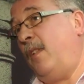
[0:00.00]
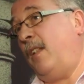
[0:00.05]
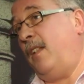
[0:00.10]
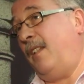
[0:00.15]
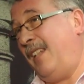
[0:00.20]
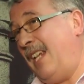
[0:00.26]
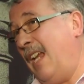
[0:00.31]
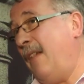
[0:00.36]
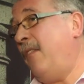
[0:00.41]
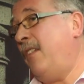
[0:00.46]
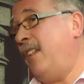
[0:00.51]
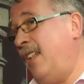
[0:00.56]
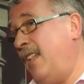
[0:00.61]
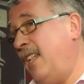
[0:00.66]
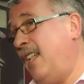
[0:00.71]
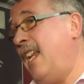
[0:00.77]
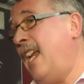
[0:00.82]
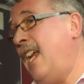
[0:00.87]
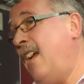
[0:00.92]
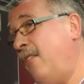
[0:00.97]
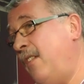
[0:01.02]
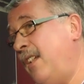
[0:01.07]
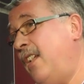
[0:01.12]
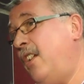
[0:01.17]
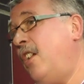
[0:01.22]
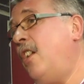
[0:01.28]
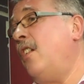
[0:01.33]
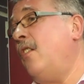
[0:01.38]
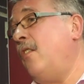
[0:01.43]
but the evidence now
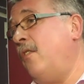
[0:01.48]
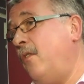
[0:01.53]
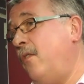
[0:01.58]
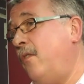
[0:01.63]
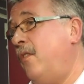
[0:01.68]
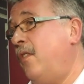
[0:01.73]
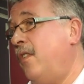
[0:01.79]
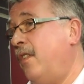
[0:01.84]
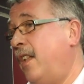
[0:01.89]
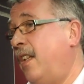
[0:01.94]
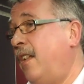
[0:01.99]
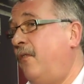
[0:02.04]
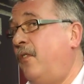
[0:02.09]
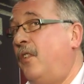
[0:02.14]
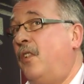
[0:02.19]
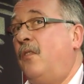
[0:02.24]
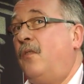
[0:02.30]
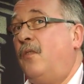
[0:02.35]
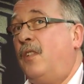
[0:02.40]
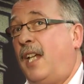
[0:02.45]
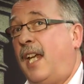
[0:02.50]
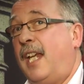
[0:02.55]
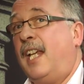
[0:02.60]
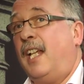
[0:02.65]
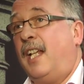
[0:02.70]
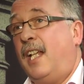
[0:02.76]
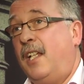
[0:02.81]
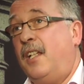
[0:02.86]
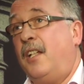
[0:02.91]
is huge that if you
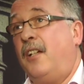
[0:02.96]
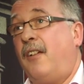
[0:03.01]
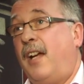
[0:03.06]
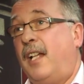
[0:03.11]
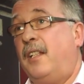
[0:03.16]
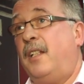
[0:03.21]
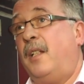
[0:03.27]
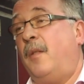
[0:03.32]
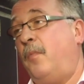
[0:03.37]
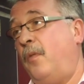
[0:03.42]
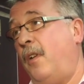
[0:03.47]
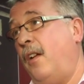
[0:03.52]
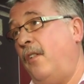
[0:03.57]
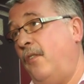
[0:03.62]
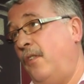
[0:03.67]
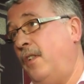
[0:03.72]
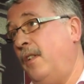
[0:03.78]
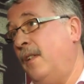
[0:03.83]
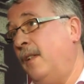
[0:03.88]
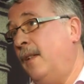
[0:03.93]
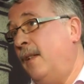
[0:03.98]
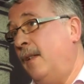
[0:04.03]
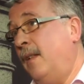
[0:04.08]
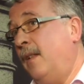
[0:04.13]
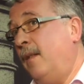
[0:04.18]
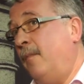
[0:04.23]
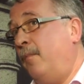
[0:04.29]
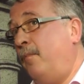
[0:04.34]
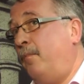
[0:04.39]
take an integrated approach,
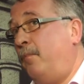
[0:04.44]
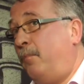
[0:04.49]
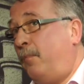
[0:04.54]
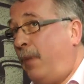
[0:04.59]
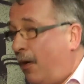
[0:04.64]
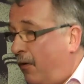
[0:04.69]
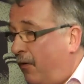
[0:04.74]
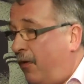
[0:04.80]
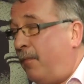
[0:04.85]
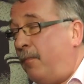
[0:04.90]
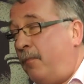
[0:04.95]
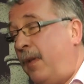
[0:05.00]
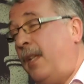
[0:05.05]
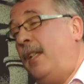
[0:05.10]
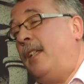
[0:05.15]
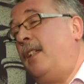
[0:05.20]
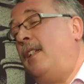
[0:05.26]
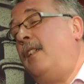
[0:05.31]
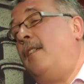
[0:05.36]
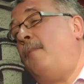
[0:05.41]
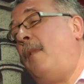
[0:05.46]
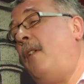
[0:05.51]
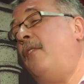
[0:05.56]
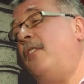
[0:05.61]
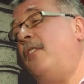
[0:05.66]
both bits, both